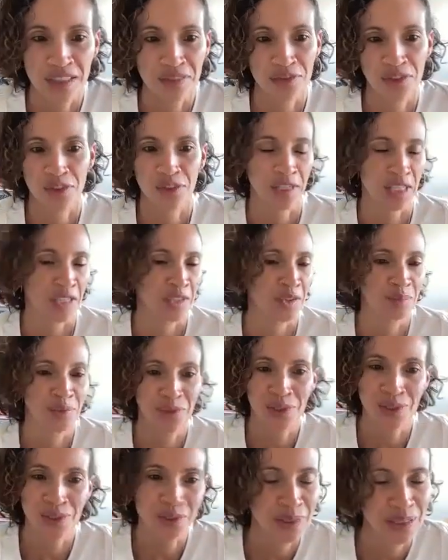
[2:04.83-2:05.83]
If we're trying to
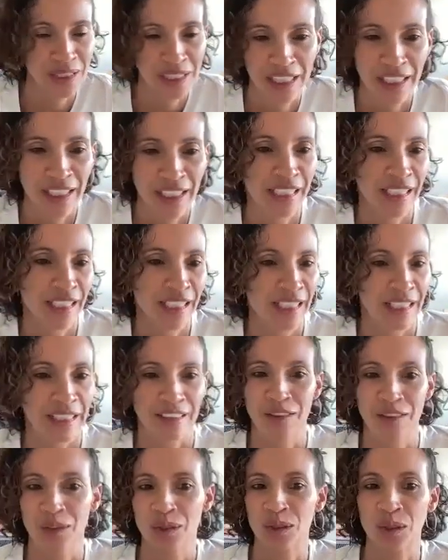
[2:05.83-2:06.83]
produce, I
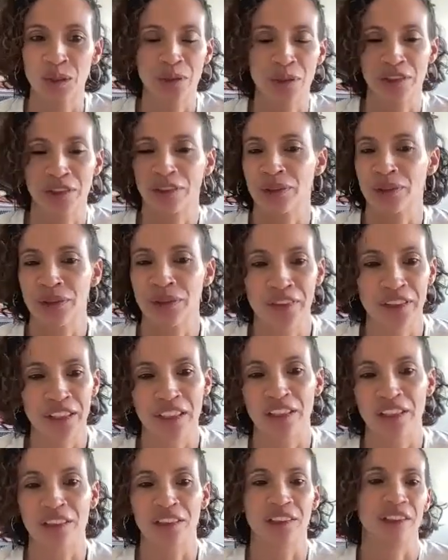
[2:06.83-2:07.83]
don't know, critical
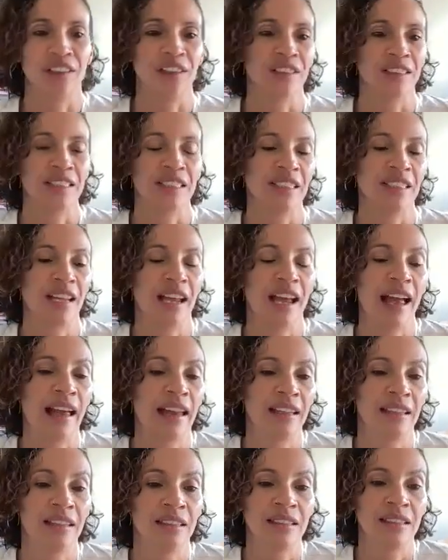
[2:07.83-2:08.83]
thinkers
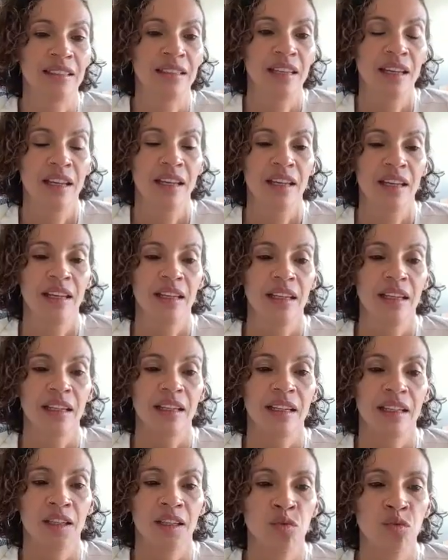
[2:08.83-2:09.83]
and
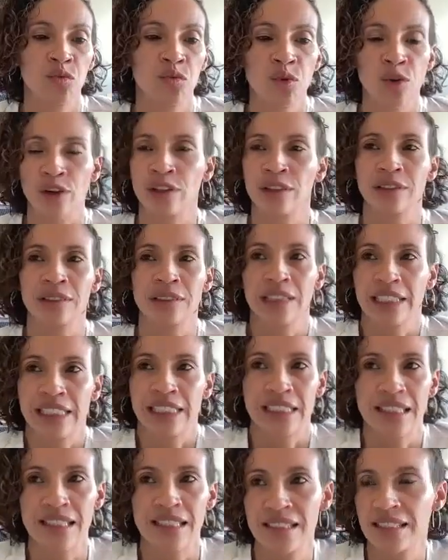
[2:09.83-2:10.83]

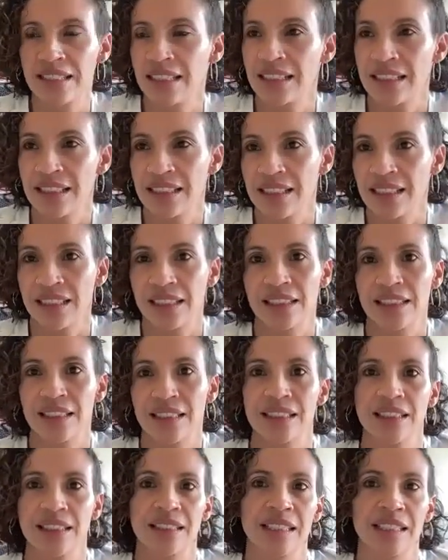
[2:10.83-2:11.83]
worldly
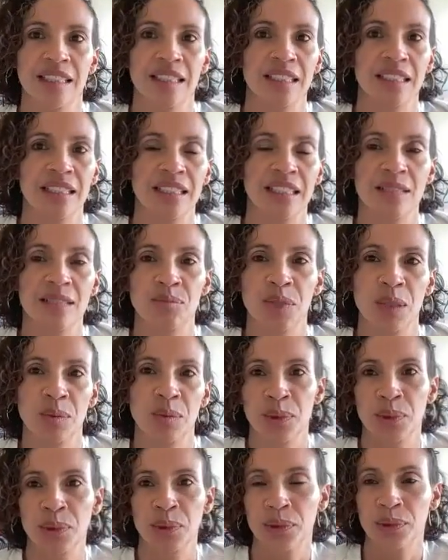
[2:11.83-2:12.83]
citizens and
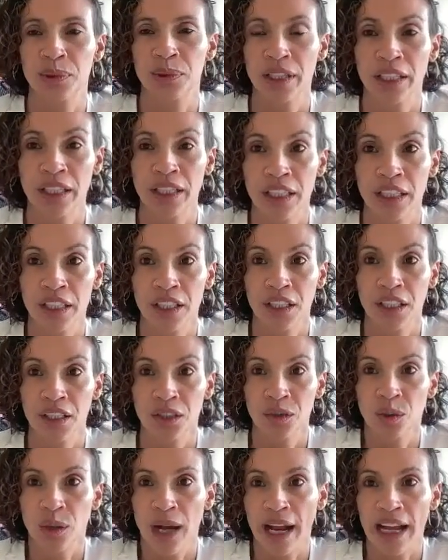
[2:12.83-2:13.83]
people
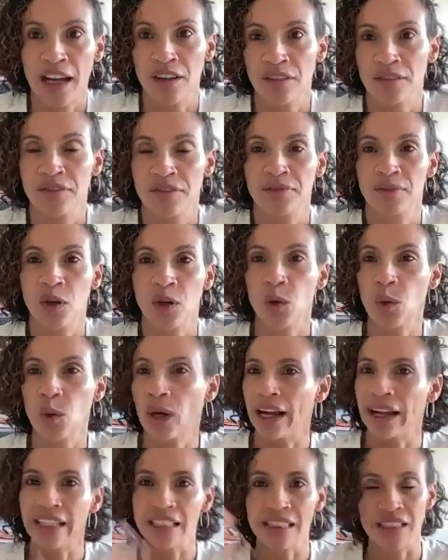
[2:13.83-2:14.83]
who have all
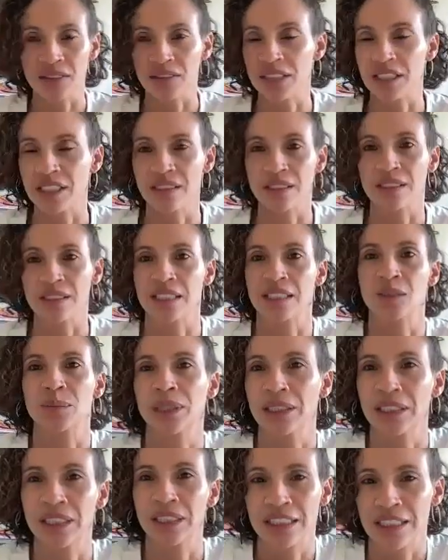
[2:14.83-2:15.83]
kinds of skills and
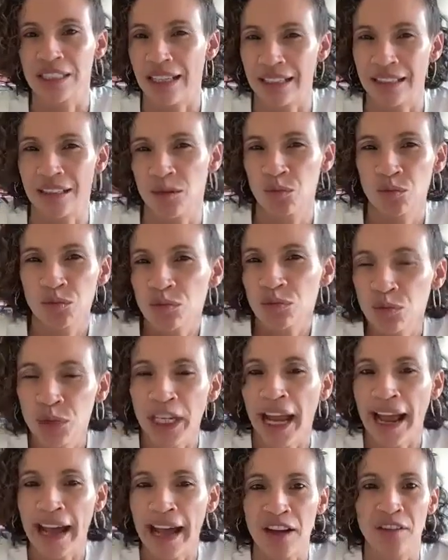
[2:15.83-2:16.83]
abilities, that
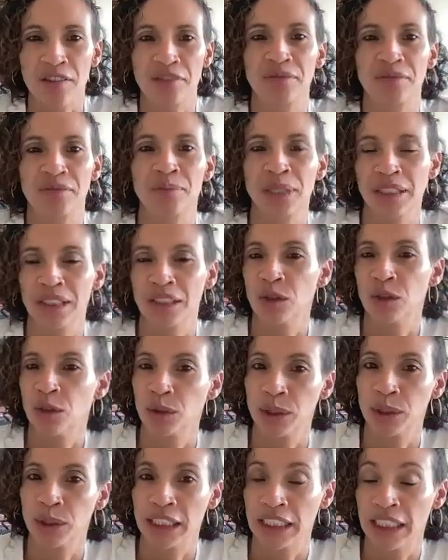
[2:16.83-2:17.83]
we have been
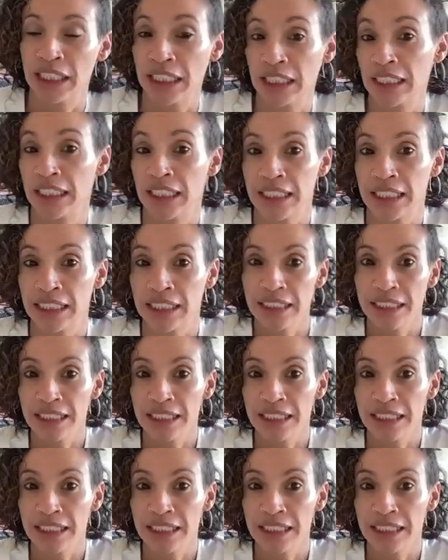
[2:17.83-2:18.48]
going it